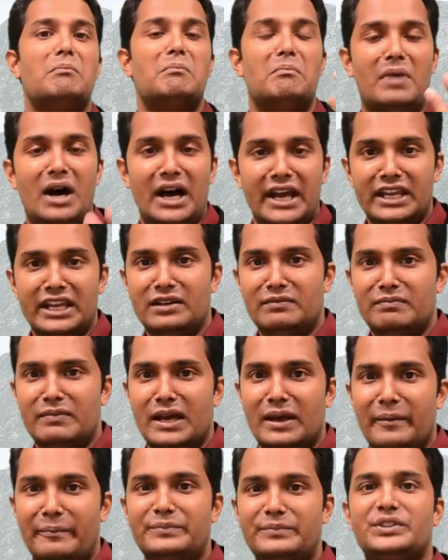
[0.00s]
mind
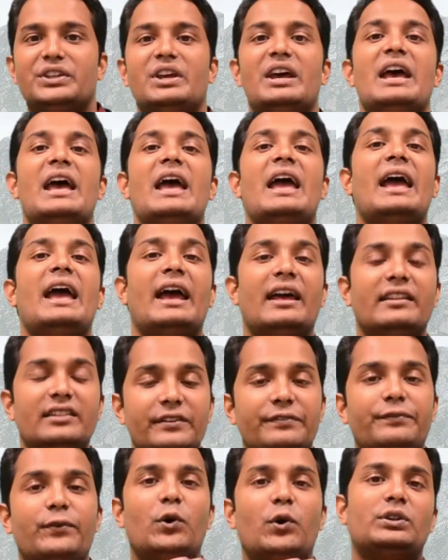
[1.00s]
maps, and
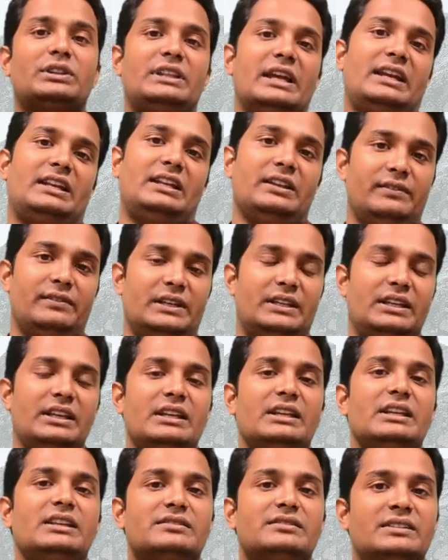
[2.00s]
the fourth activity
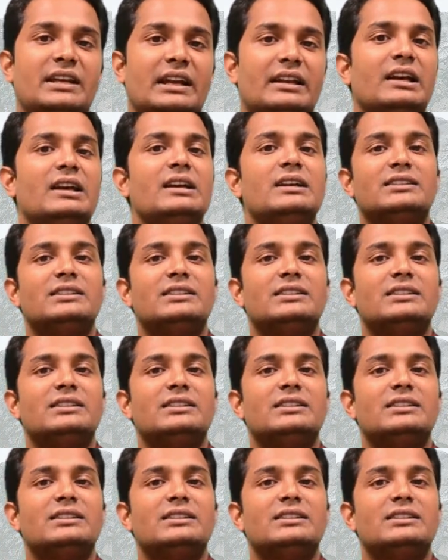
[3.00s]
is that